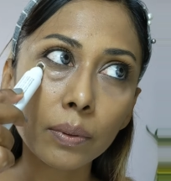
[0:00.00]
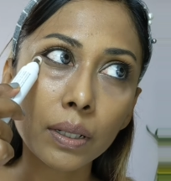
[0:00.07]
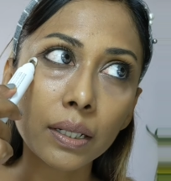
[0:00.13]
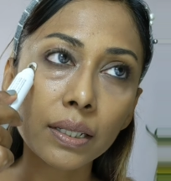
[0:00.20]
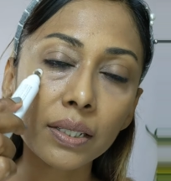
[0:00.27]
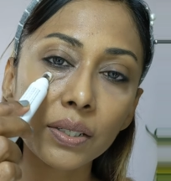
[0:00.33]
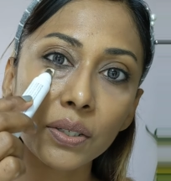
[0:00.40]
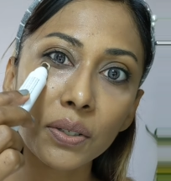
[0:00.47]

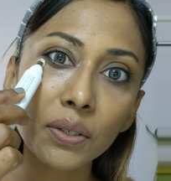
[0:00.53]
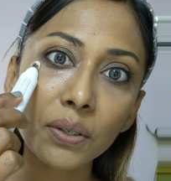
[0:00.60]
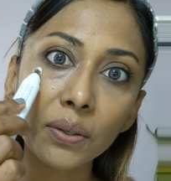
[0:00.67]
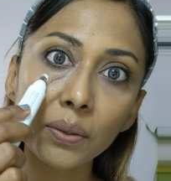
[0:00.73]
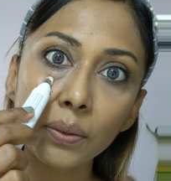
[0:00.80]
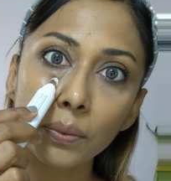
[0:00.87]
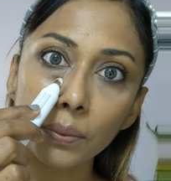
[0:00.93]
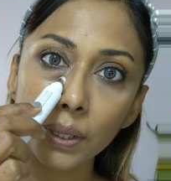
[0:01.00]
1,
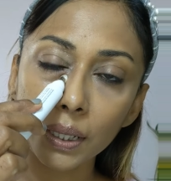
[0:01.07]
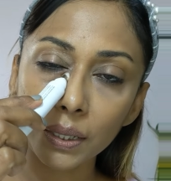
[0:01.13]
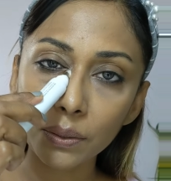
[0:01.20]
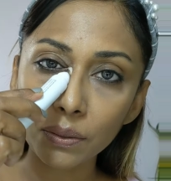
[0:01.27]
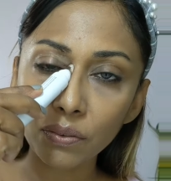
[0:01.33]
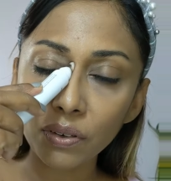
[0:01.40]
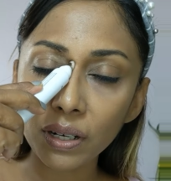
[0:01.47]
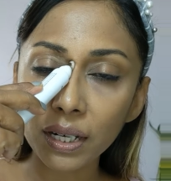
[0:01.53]
2, 3.
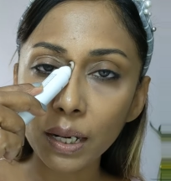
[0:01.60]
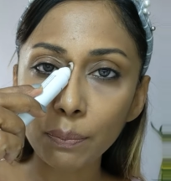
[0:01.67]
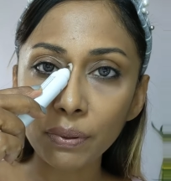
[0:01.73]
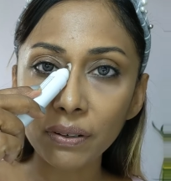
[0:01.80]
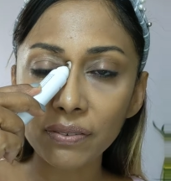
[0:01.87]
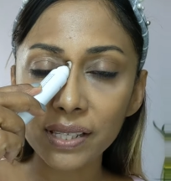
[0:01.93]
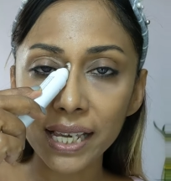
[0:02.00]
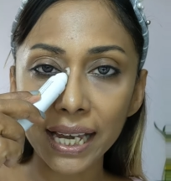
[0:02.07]
Do it for a
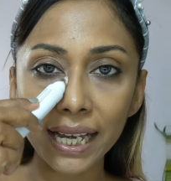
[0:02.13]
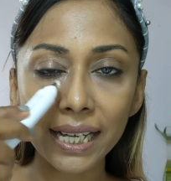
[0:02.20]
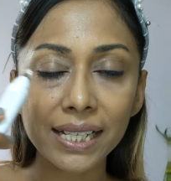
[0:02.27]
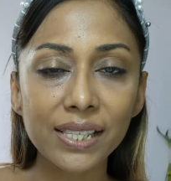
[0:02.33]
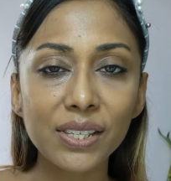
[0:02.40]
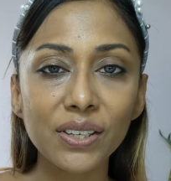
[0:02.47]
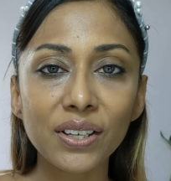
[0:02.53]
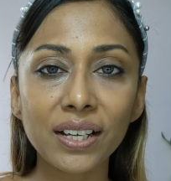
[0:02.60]
couple of
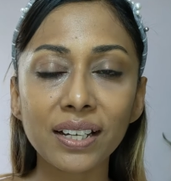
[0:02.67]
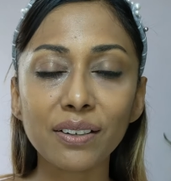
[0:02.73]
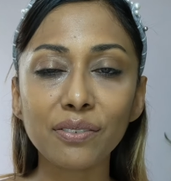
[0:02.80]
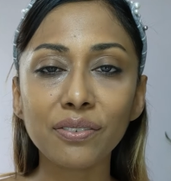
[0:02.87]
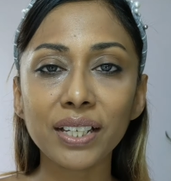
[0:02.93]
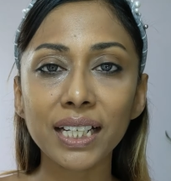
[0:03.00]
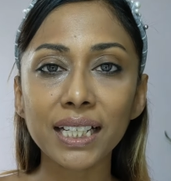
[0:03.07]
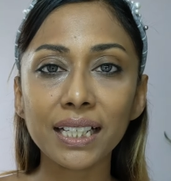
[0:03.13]
seconds so you kind
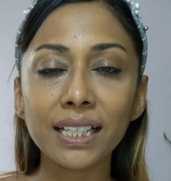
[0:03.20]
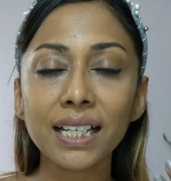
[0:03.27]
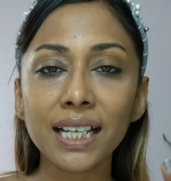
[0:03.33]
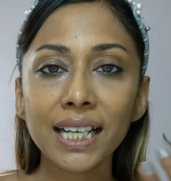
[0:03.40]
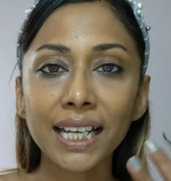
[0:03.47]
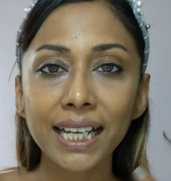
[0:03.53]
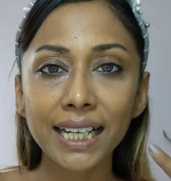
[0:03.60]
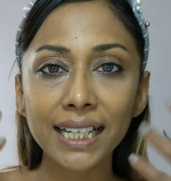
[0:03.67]
of feel
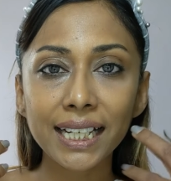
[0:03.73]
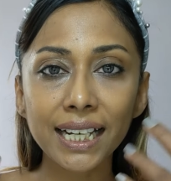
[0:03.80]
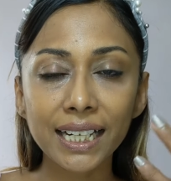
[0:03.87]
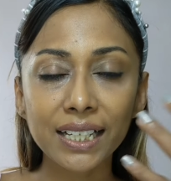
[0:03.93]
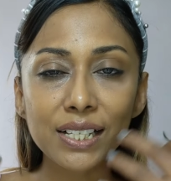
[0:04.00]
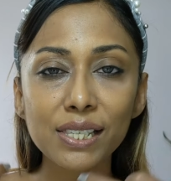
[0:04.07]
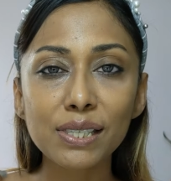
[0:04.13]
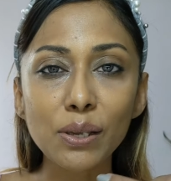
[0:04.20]
it
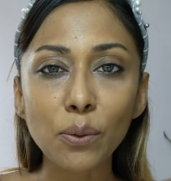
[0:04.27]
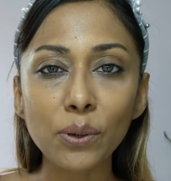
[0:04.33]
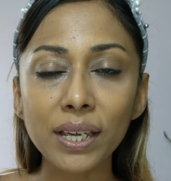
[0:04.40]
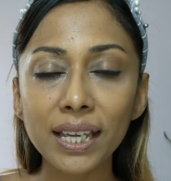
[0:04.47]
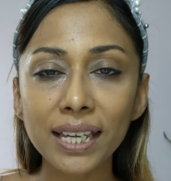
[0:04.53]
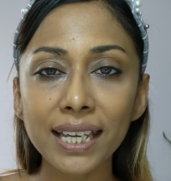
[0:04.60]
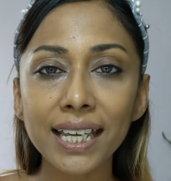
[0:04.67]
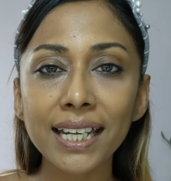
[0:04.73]
kind of
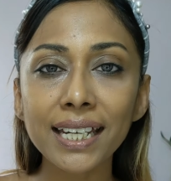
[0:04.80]
soaking